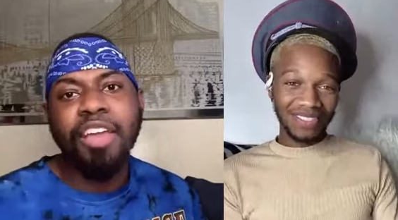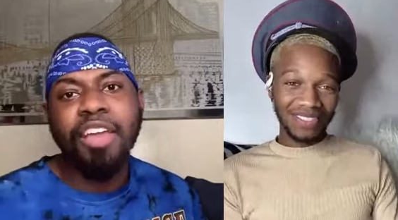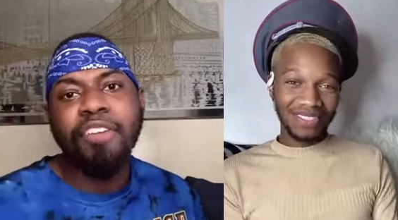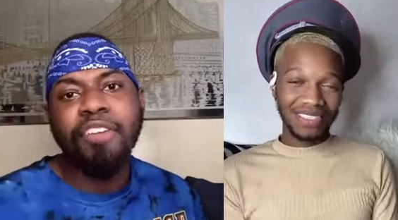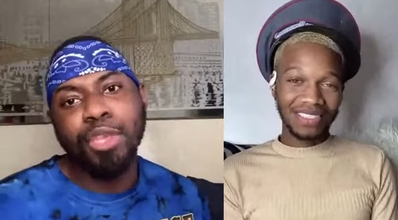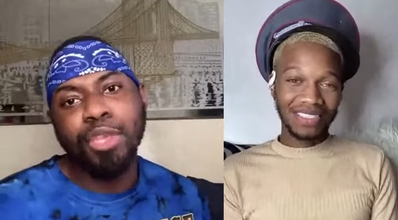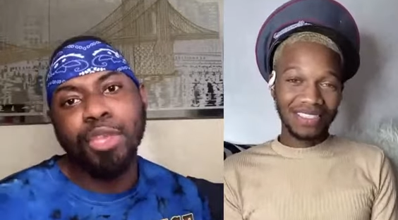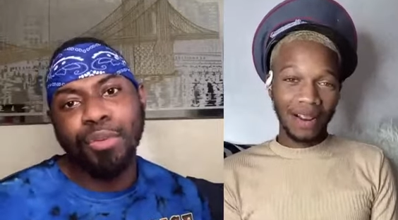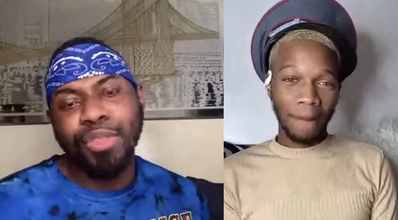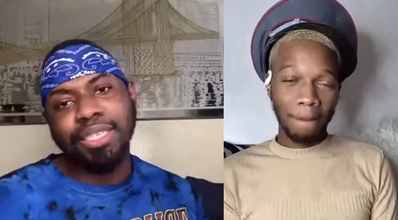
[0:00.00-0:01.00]
Speaker 1: expect from
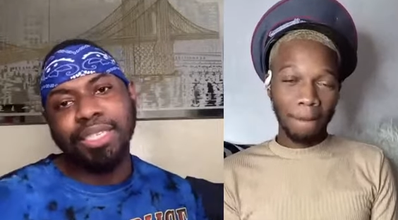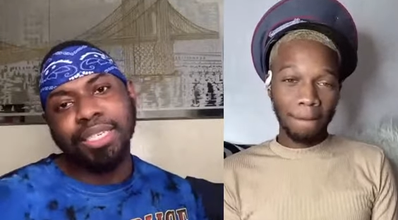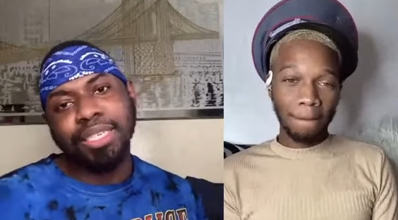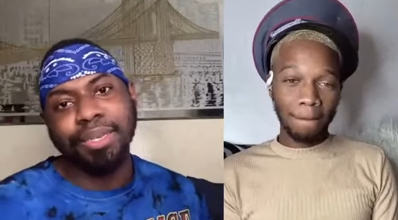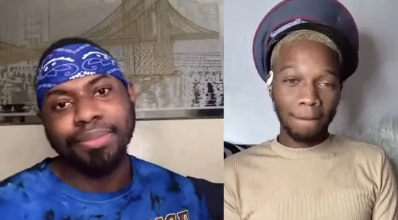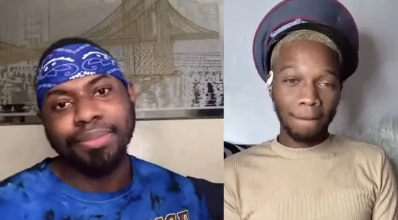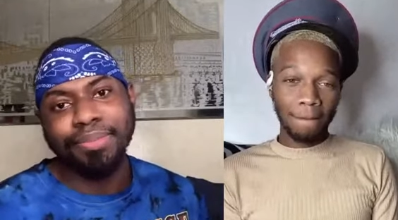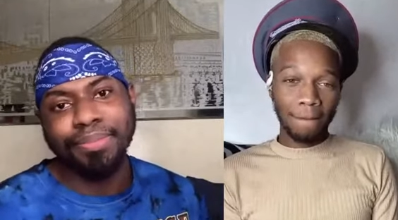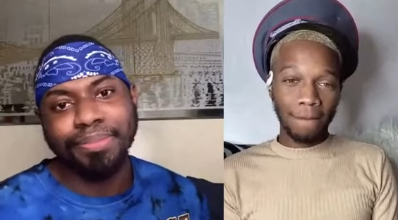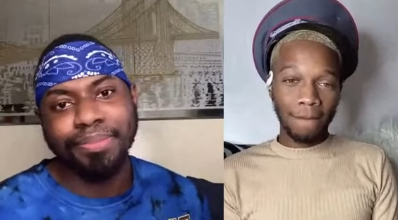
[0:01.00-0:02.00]
you this season?
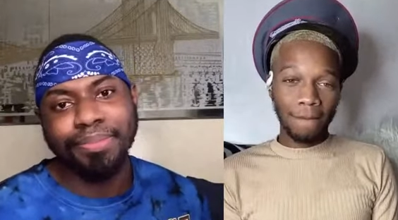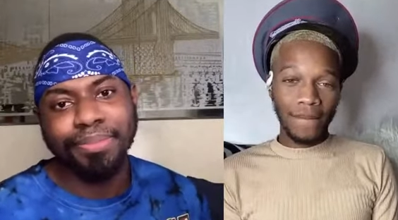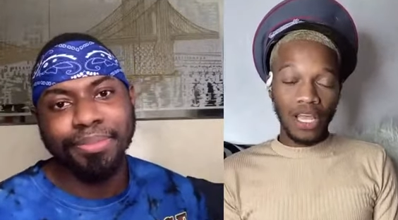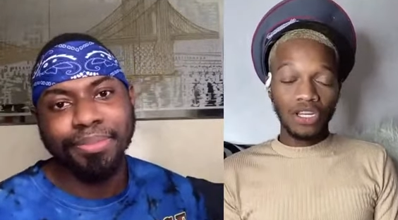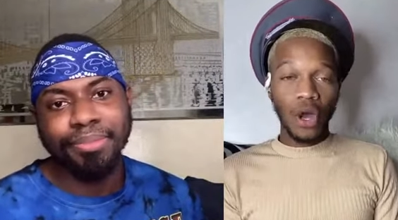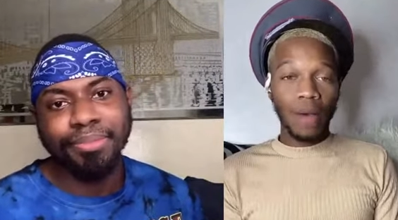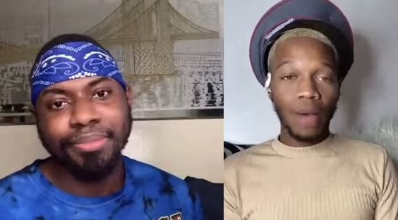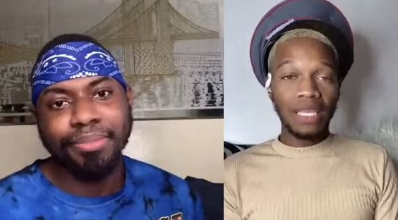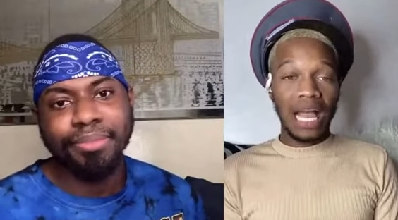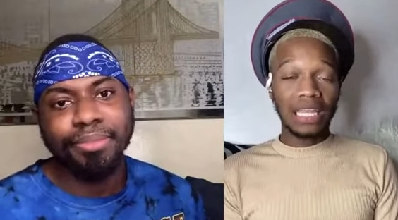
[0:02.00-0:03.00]
Speaker 2: No, I
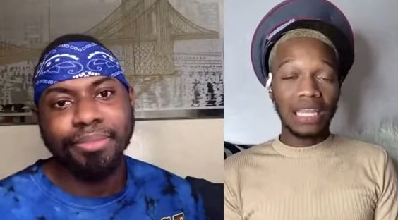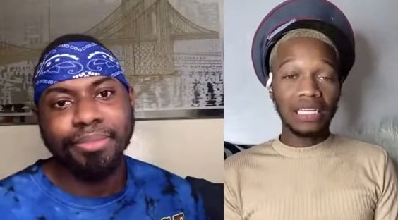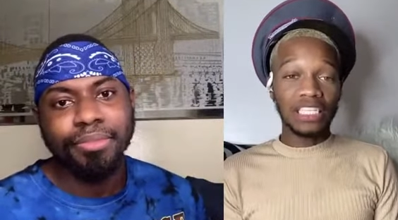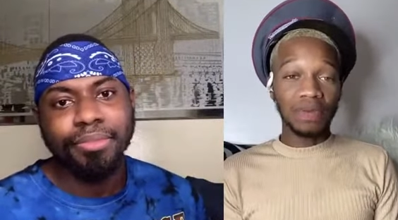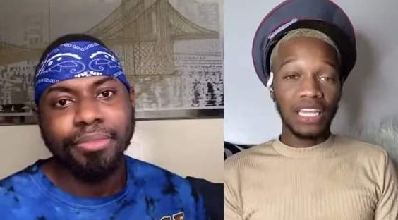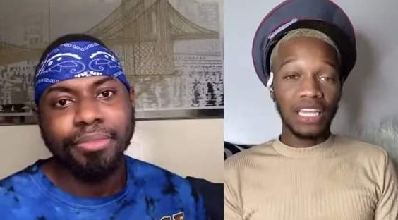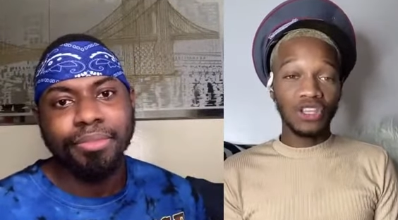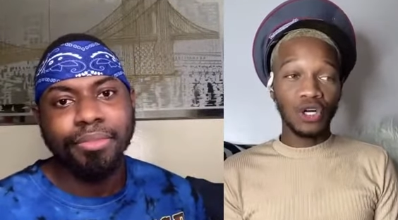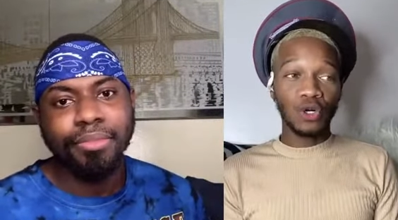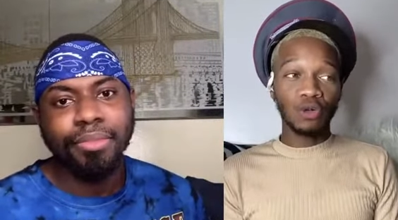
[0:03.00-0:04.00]
mean I can
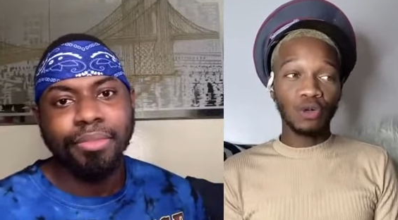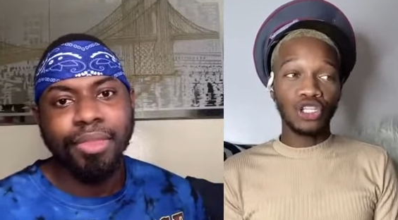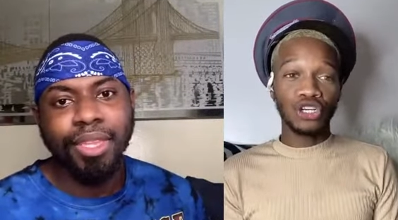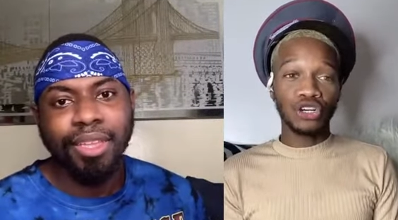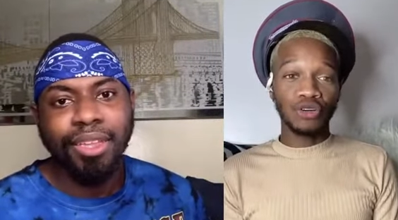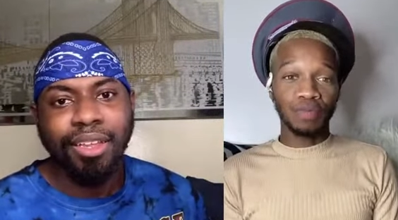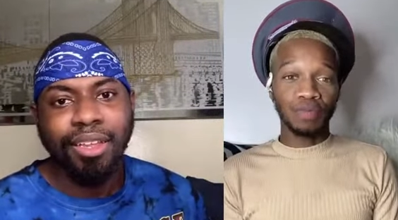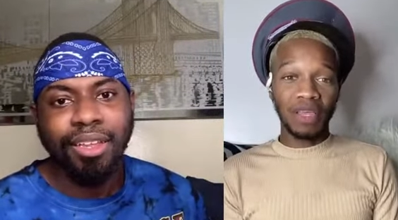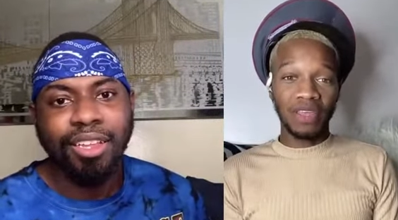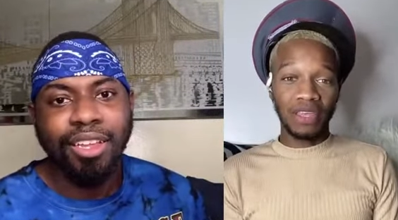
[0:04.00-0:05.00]
explain the whole
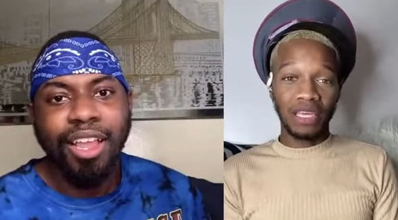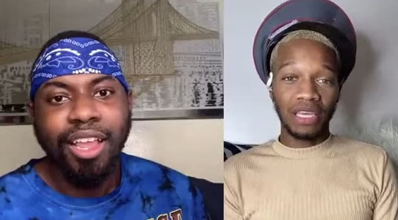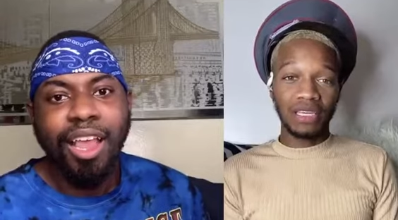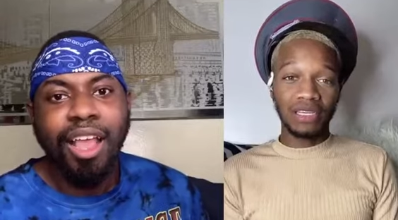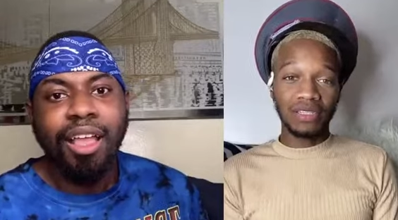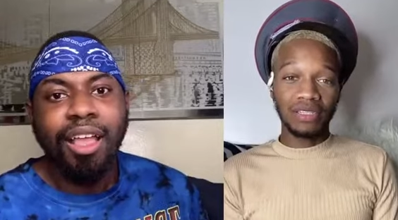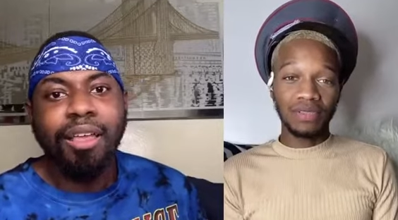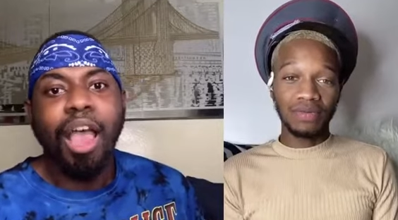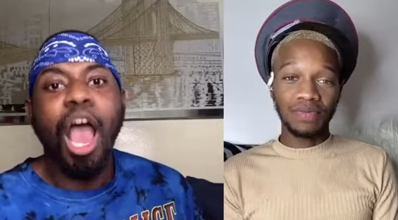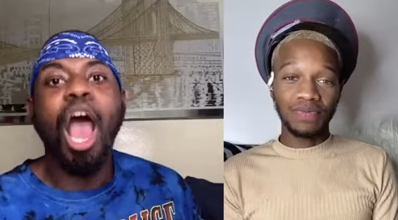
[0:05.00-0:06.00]
sugar baby thing.
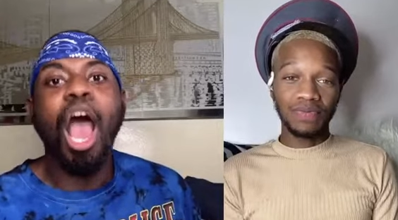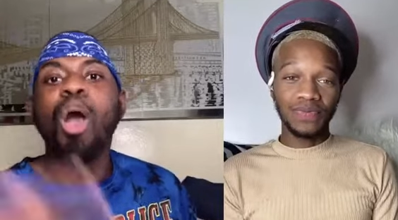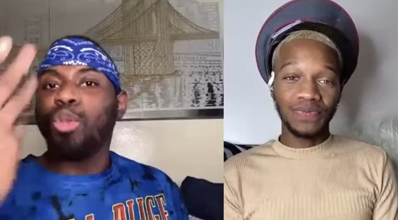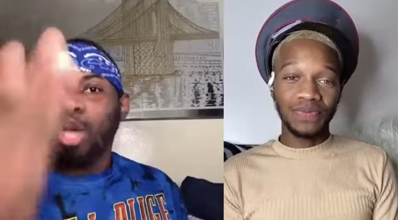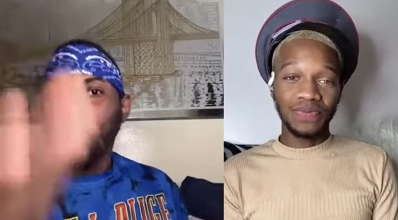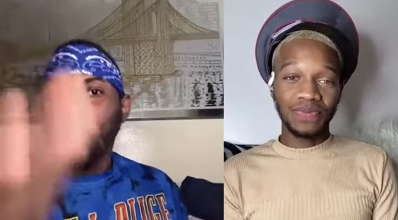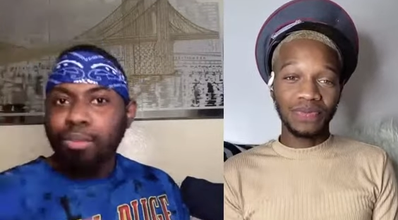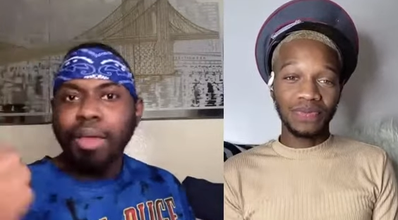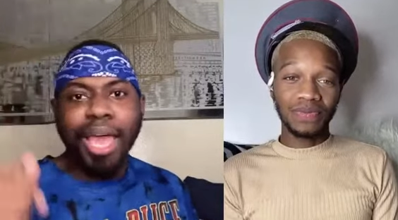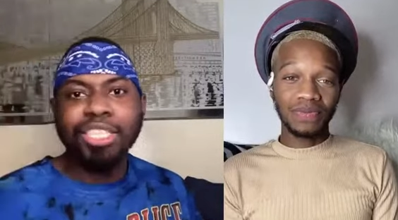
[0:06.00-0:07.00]
Speaker 1: Oh, oh,
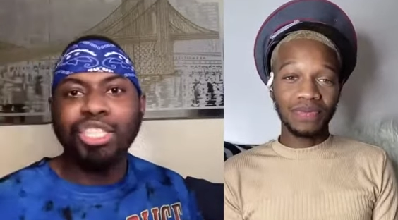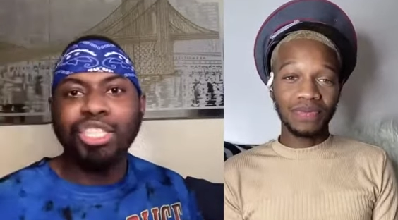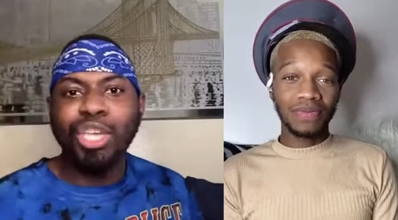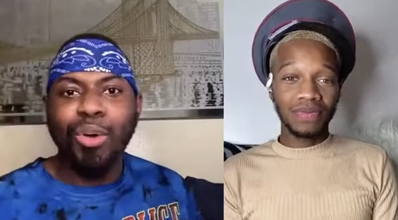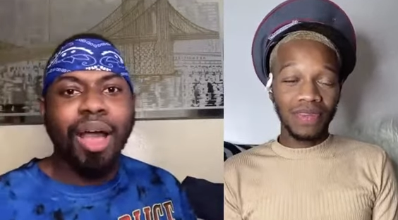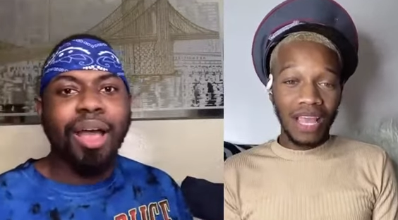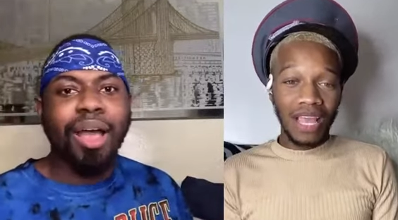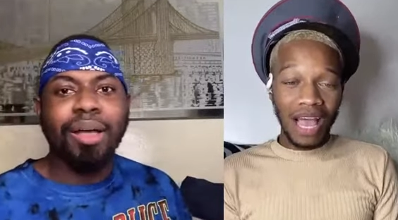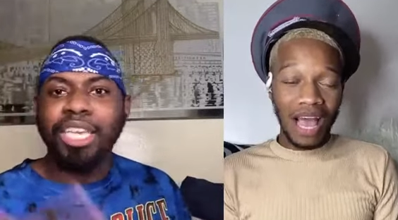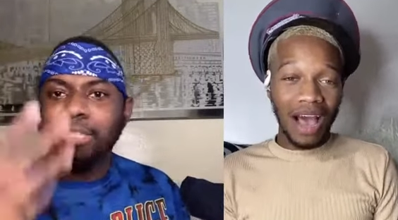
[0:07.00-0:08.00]
okay. So
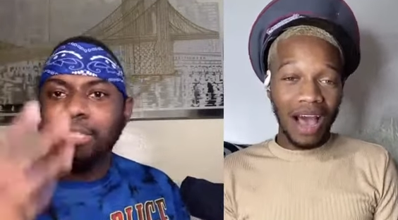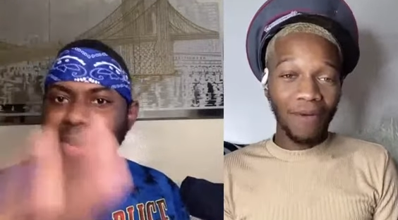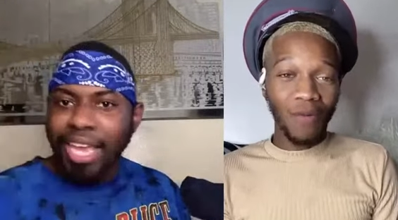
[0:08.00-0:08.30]
um, I'm